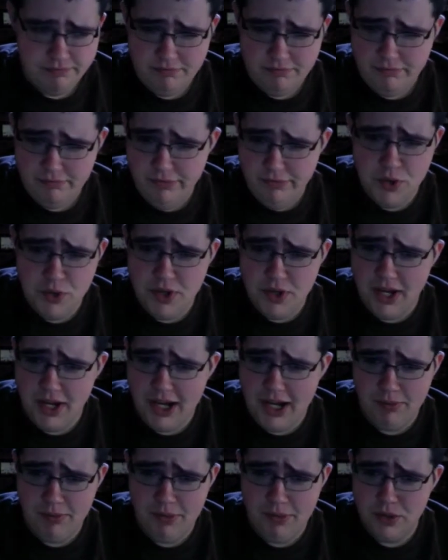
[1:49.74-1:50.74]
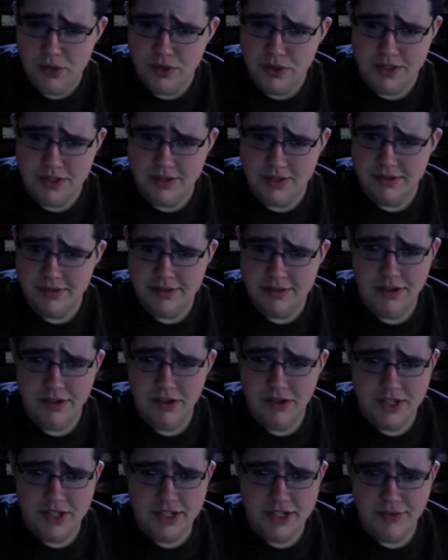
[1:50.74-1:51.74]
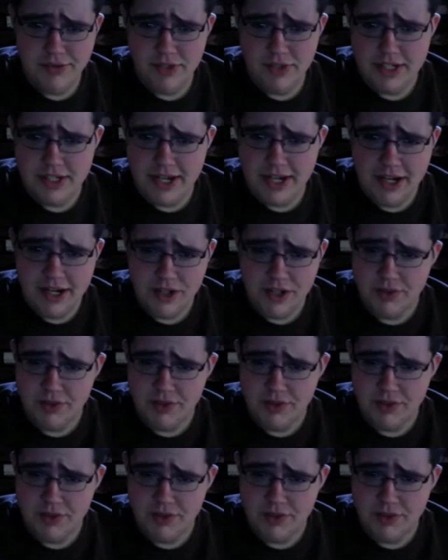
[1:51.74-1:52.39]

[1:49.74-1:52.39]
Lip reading: do combos and all these different attacks.